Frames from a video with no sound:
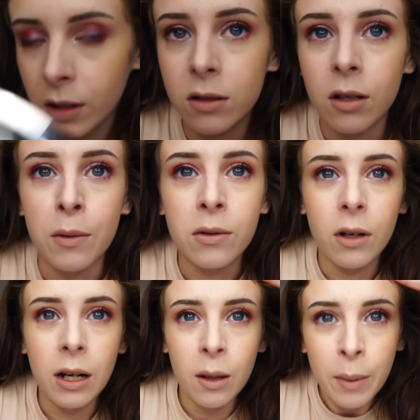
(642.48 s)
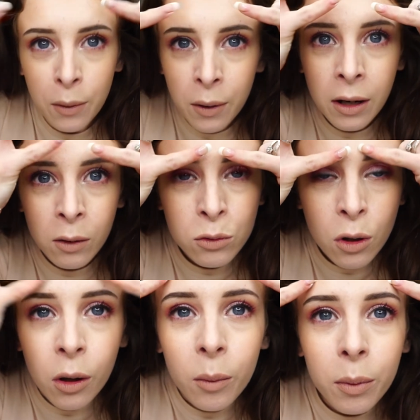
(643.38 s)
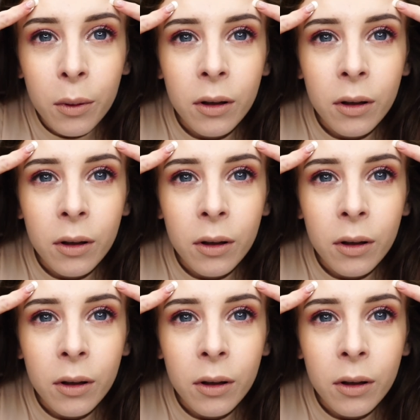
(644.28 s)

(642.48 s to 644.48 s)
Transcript: So it's got a little bit oily on top.